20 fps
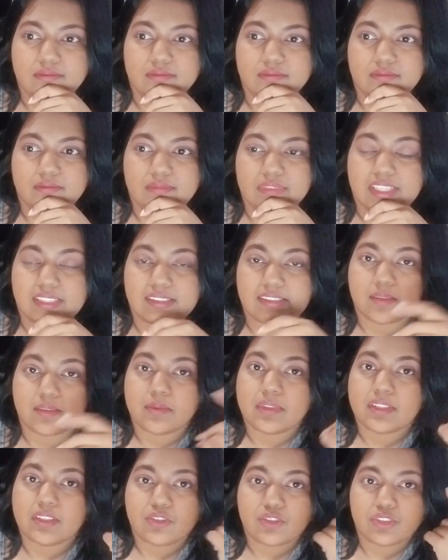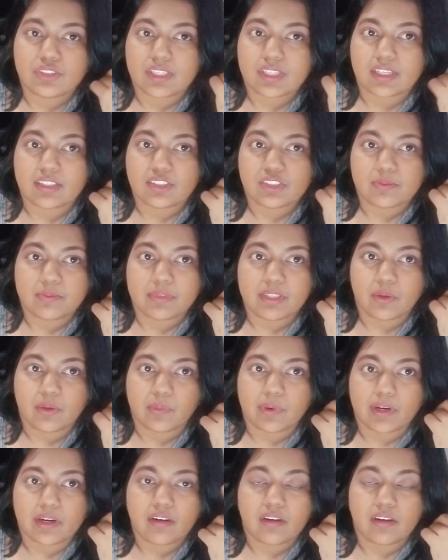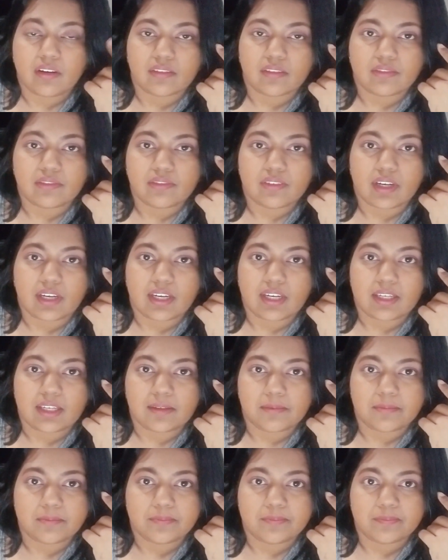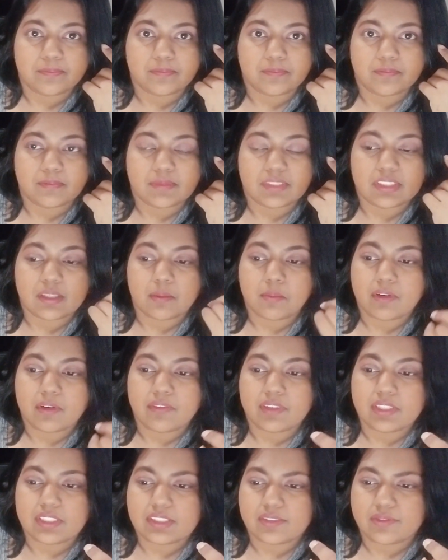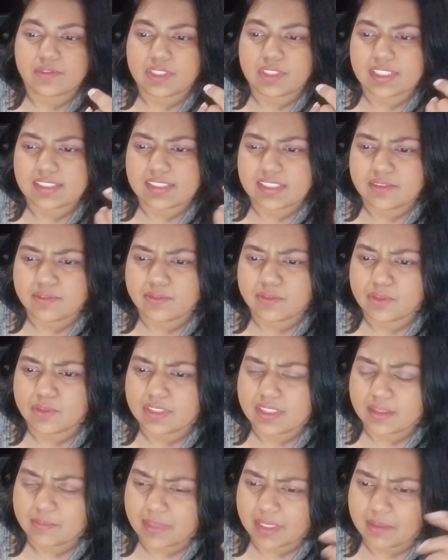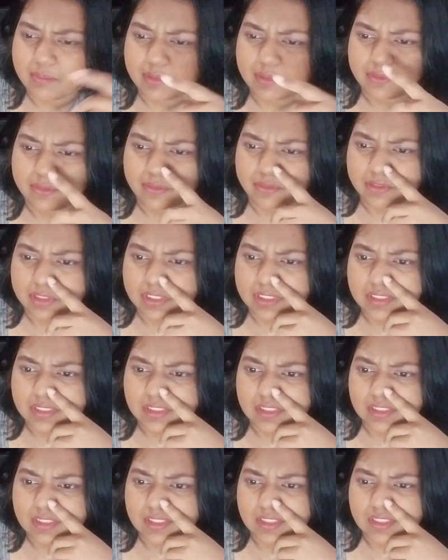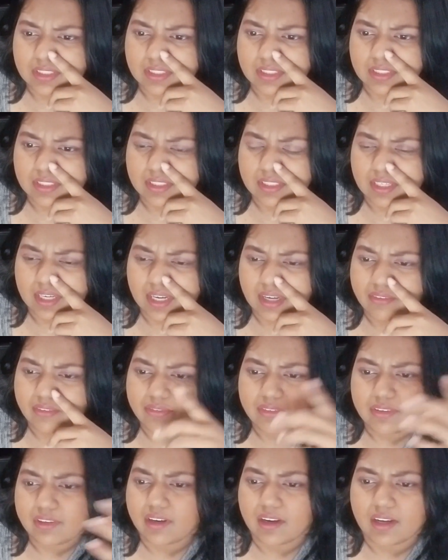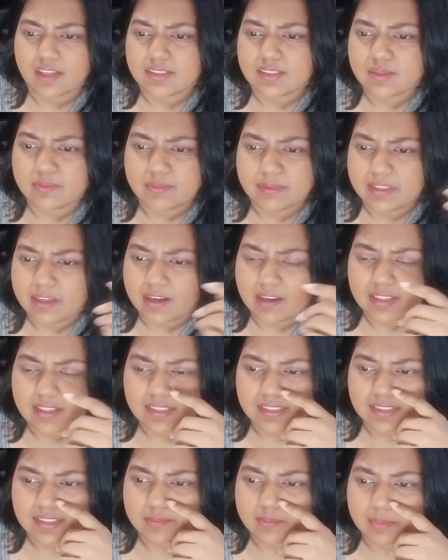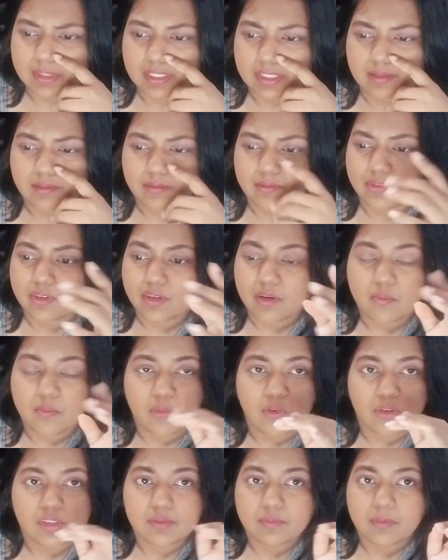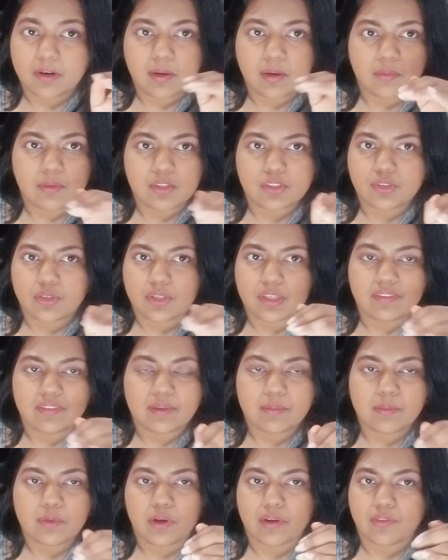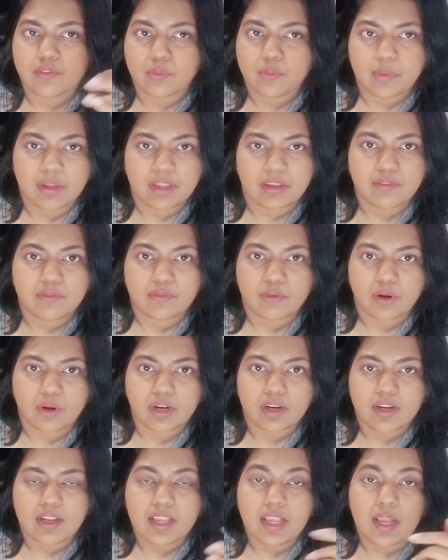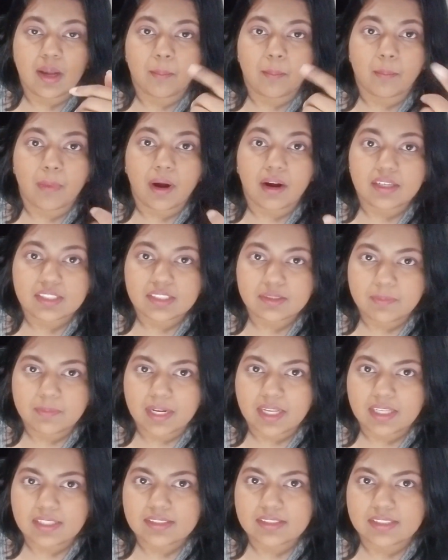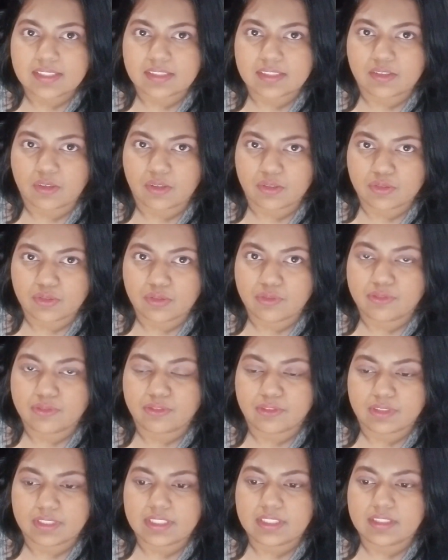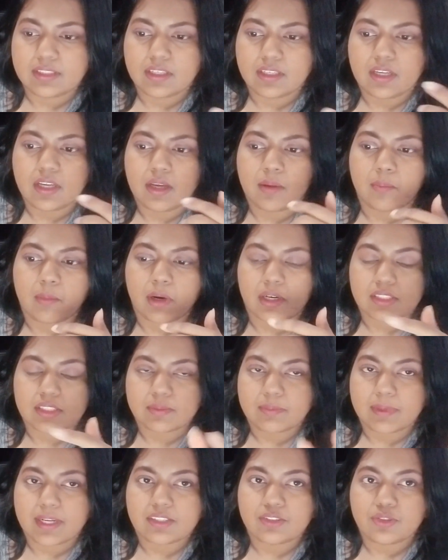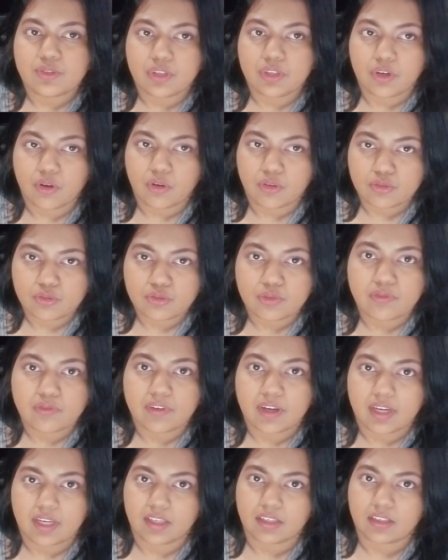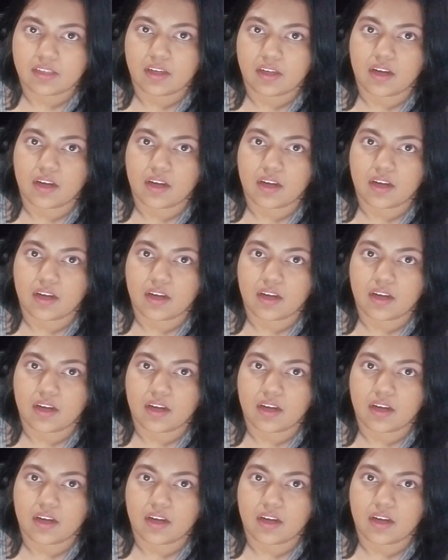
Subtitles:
that's something you guys should be aware of. Some of it is free. I think Funda might be free. I forgot, to be honest, but for the most part, majority of them you have to pay for. Marktplaats is also free. Marktplaats, you can also find